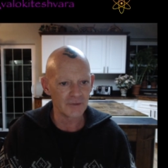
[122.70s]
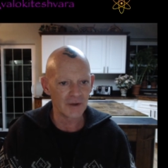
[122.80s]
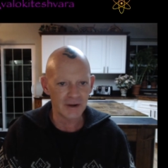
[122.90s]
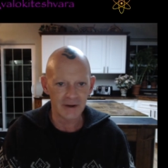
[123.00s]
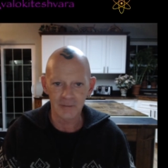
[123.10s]

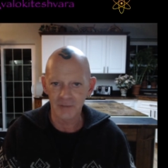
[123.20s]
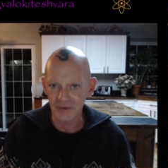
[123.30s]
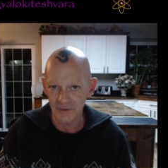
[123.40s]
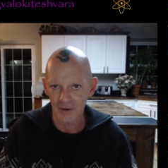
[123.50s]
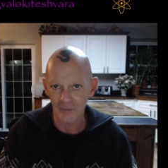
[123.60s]
that can be
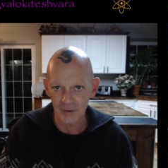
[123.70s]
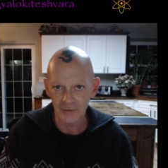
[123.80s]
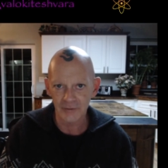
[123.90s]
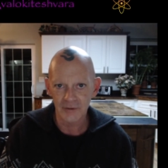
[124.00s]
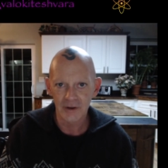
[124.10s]
dealt with,
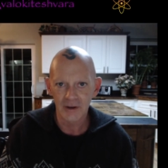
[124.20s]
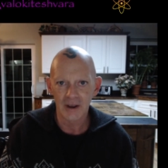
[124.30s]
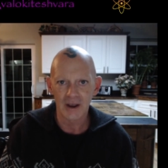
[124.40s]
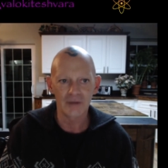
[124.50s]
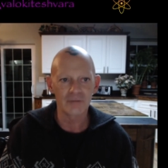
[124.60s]

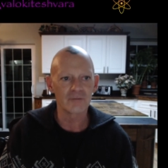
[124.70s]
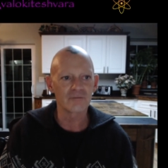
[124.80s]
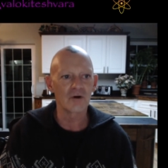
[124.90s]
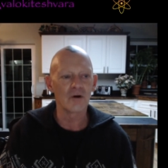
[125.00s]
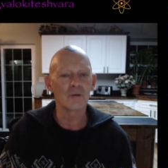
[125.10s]
and
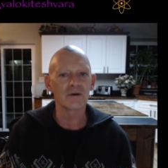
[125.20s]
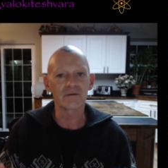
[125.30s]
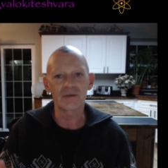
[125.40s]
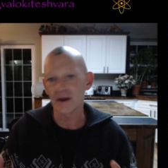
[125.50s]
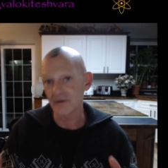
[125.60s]
there's always
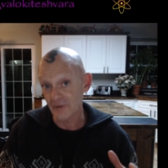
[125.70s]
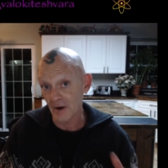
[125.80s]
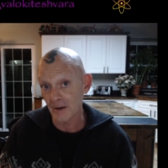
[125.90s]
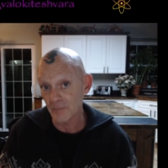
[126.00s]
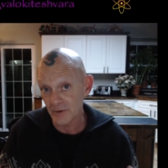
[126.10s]
that
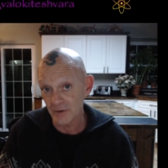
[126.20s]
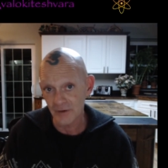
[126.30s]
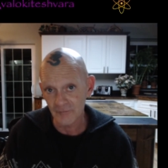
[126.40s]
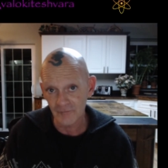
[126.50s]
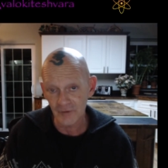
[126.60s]
time you
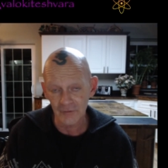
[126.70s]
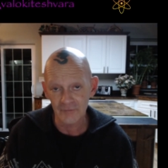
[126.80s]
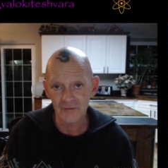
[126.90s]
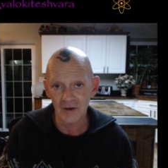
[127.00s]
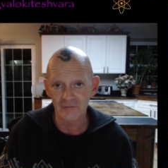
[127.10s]
need for
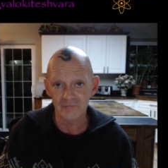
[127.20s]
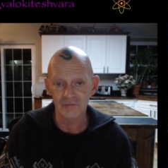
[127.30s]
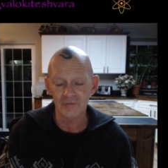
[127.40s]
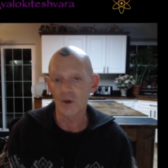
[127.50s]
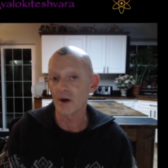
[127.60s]
yourself
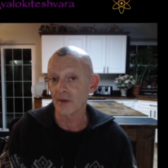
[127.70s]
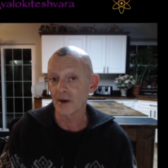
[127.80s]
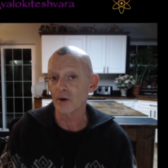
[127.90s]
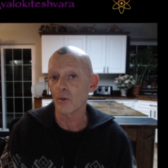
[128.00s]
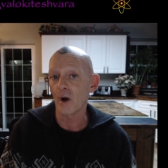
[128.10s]
as well,
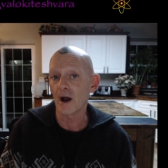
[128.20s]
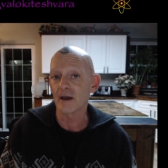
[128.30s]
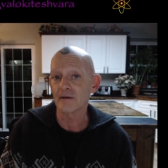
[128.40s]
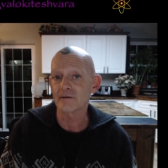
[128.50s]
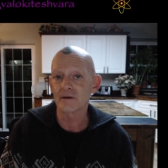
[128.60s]
that
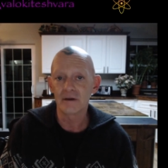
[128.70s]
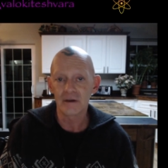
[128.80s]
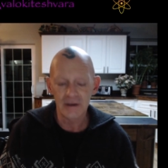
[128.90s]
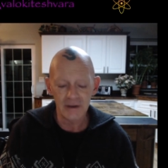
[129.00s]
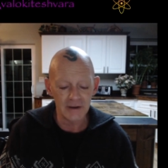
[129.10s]
quiet
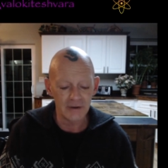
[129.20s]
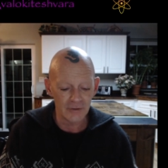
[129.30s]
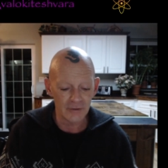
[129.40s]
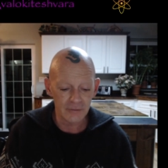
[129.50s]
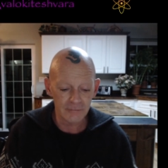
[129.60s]

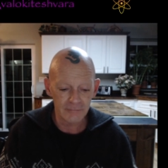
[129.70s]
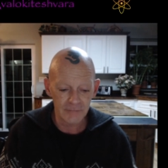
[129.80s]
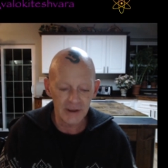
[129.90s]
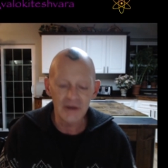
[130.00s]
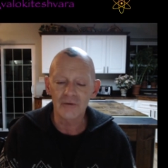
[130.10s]
inner
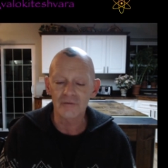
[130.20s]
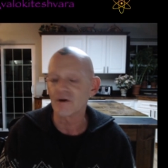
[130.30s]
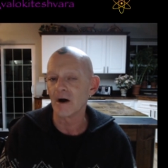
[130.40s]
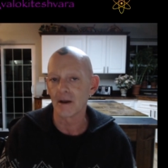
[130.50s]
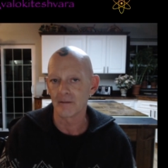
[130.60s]
inner
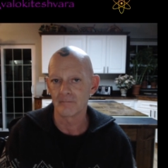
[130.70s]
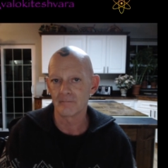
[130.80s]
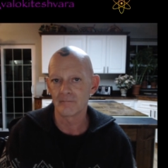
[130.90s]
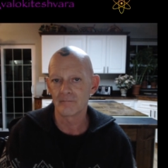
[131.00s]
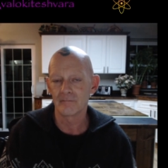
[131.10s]
time.
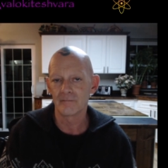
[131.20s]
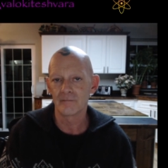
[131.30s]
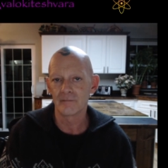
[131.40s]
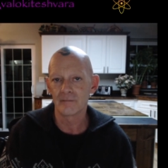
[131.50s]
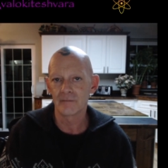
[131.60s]

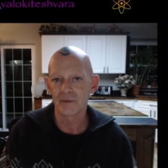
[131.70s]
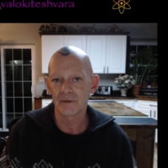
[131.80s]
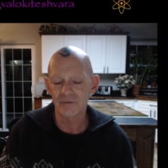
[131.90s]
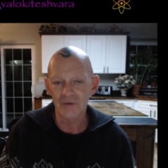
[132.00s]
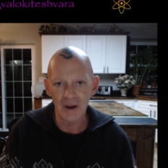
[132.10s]

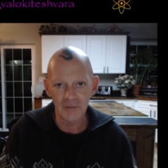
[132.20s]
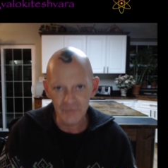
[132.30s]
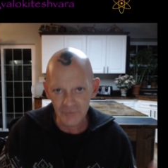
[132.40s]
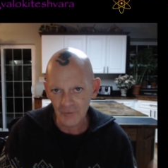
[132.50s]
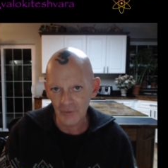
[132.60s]
The time to
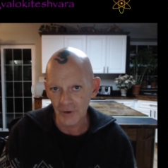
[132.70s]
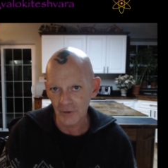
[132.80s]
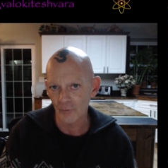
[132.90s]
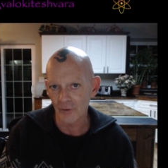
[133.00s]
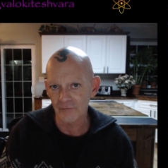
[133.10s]
turn
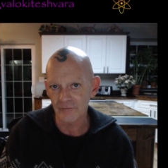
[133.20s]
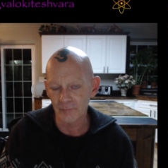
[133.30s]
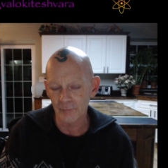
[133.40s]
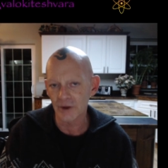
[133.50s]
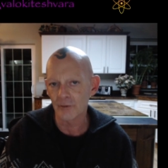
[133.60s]
inwards
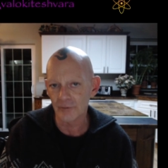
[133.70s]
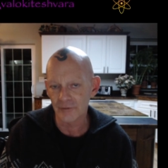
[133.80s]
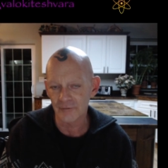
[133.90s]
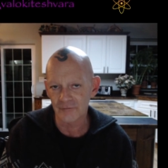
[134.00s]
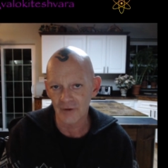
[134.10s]
and be with
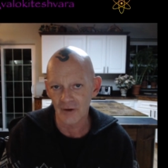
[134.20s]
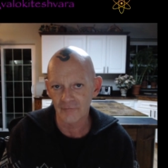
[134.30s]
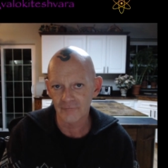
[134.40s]
yourself.